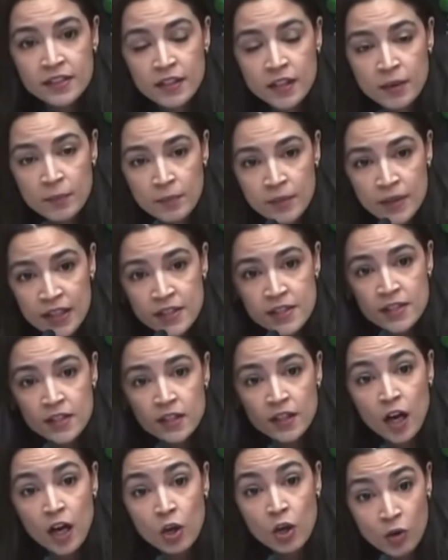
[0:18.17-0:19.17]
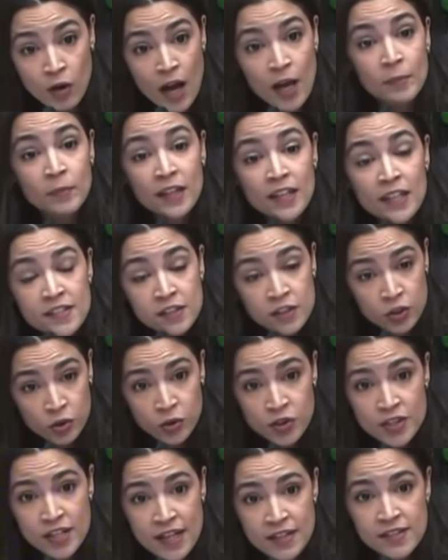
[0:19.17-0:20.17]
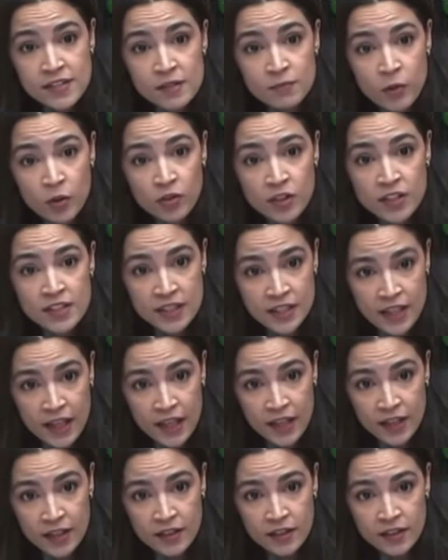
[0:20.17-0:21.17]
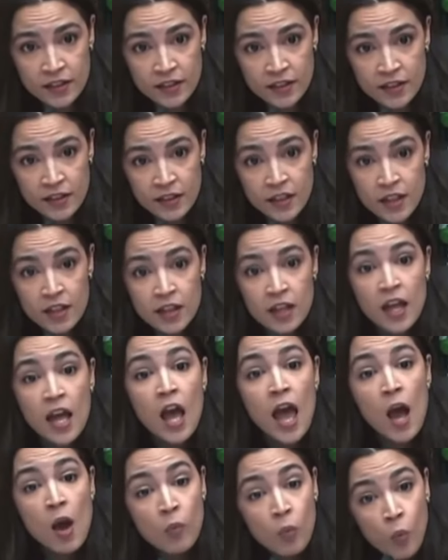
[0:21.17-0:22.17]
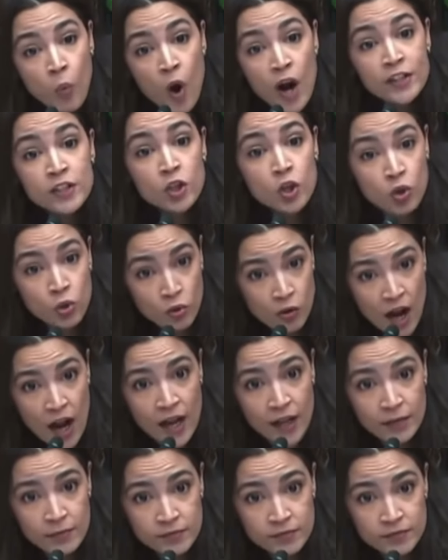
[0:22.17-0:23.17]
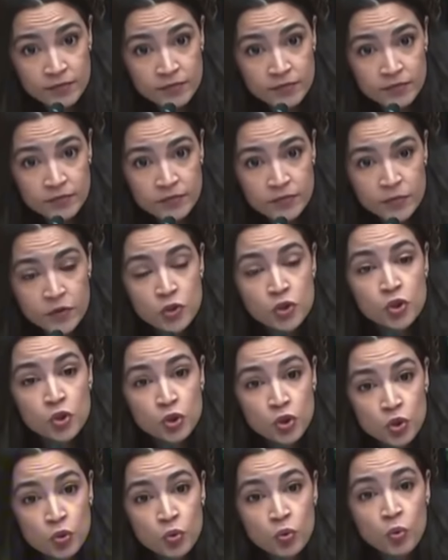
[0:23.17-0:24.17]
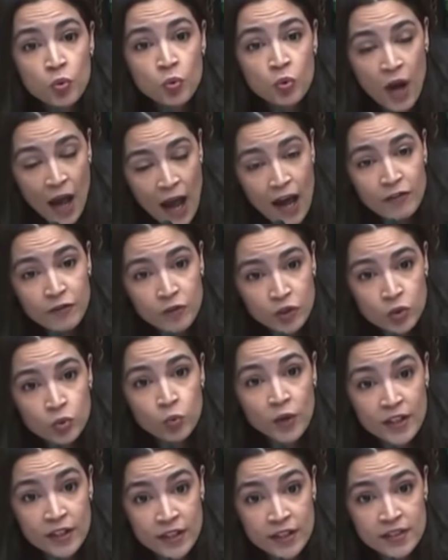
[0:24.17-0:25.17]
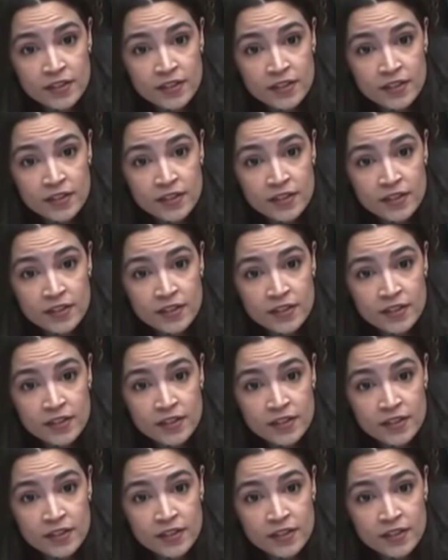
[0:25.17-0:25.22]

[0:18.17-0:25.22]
commit it, it, a crime? Is it your testimony today? Yes. And what crime do you have you witnessed?